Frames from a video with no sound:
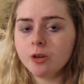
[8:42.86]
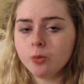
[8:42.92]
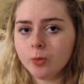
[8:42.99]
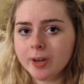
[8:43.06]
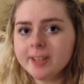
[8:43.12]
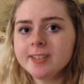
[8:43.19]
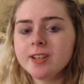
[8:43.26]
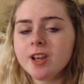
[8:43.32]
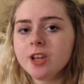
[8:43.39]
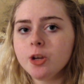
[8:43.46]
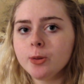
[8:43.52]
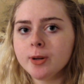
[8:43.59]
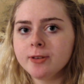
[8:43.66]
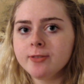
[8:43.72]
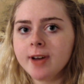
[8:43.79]
One day
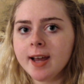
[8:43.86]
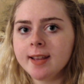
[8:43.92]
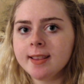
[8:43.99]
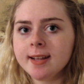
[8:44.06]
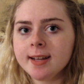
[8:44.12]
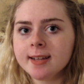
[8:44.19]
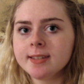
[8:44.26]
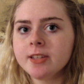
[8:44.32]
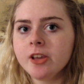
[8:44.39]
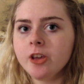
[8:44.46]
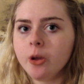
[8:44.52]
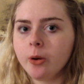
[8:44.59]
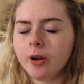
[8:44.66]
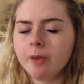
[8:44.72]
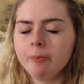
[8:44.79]
you are fine, the next day
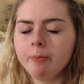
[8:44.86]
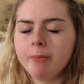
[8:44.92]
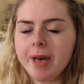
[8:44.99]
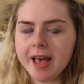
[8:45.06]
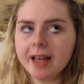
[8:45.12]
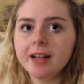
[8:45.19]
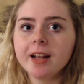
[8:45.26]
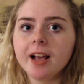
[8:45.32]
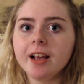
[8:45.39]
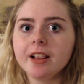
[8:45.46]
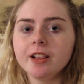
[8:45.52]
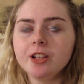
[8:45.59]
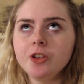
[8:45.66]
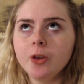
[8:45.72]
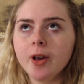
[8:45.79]
you are in bed
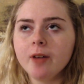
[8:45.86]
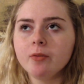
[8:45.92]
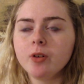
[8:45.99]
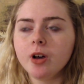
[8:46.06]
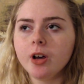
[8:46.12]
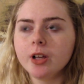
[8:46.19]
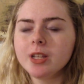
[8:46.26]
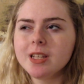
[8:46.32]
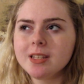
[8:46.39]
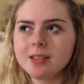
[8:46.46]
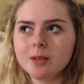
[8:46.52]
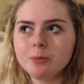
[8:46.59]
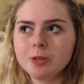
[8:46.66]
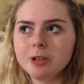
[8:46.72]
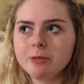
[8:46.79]
and you have all these
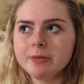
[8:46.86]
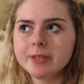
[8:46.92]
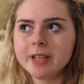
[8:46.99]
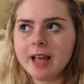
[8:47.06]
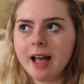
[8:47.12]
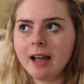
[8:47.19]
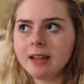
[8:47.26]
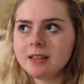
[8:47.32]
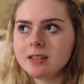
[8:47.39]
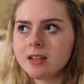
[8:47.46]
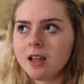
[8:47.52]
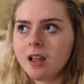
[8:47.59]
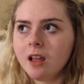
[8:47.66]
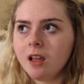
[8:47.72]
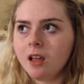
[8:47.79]
symptoms that
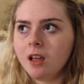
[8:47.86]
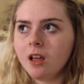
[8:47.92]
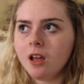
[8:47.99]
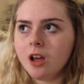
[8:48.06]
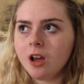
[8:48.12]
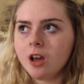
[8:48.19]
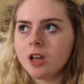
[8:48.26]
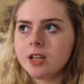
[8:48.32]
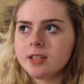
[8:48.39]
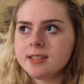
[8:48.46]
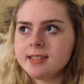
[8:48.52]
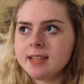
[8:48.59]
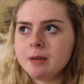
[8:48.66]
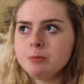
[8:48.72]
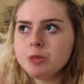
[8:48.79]

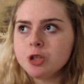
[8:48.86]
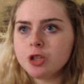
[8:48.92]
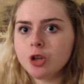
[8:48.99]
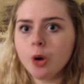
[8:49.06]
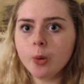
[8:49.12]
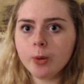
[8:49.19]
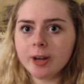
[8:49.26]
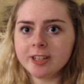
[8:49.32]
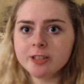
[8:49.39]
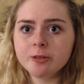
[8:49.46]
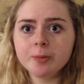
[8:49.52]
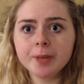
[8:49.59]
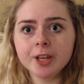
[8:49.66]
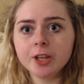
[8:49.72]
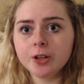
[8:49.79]
seem so
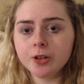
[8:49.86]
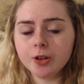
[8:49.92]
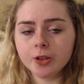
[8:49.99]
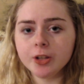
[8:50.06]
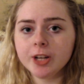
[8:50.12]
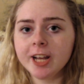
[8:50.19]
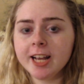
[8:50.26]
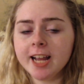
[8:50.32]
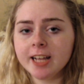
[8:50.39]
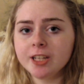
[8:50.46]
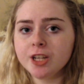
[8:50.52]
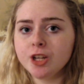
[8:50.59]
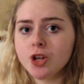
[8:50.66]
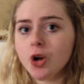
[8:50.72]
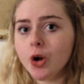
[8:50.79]
random, but you know they're
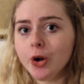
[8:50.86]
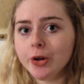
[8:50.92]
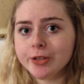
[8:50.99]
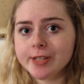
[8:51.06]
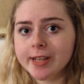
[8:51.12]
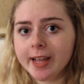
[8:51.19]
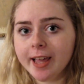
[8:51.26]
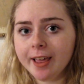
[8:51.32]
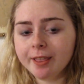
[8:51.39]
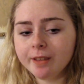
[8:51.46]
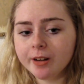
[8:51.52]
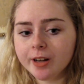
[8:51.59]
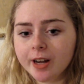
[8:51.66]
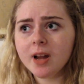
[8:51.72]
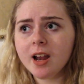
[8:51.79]
connected all
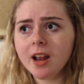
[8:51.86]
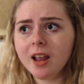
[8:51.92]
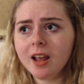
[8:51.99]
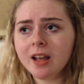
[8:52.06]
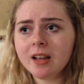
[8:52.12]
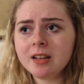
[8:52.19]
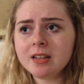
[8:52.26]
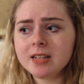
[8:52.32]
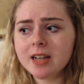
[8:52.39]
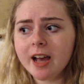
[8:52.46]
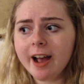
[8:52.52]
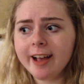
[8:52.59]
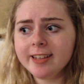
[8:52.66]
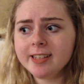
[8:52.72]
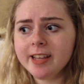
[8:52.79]
together. And
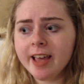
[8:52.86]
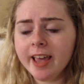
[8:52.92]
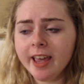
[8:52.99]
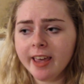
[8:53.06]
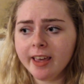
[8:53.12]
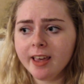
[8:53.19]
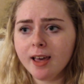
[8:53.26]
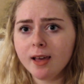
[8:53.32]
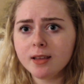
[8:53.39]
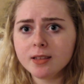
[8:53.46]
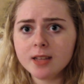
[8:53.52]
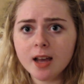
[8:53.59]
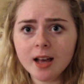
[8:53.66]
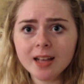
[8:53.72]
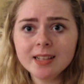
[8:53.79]
I take
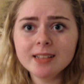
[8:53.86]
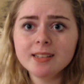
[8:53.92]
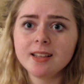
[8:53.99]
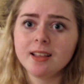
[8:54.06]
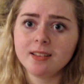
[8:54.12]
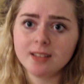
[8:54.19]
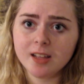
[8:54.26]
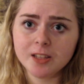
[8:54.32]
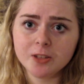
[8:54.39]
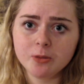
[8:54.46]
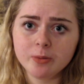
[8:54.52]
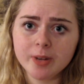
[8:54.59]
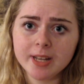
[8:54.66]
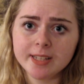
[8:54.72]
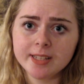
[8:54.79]
tons and tons
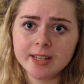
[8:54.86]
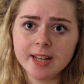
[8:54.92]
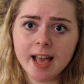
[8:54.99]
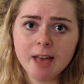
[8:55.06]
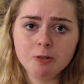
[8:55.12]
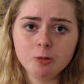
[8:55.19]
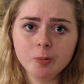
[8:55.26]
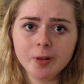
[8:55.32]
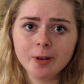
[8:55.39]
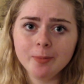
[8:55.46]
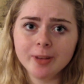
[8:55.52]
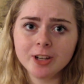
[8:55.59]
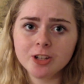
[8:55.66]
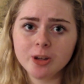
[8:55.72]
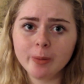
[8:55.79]
of medicine. I will put a
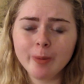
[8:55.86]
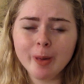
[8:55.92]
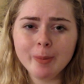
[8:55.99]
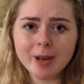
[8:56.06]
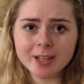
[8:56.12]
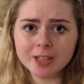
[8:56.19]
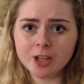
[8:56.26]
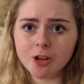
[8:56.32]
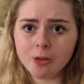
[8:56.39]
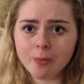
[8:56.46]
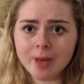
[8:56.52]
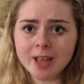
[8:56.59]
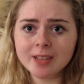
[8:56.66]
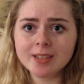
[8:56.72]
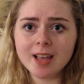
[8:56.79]
picture of my basket of
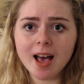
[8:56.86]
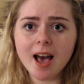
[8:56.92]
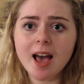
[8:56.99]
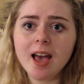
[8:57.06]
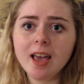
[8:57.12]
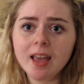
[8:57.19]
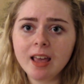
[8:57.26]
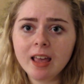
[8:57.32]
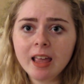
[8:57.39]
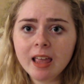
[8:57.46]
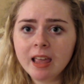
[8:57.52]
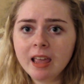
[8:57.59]
meds. I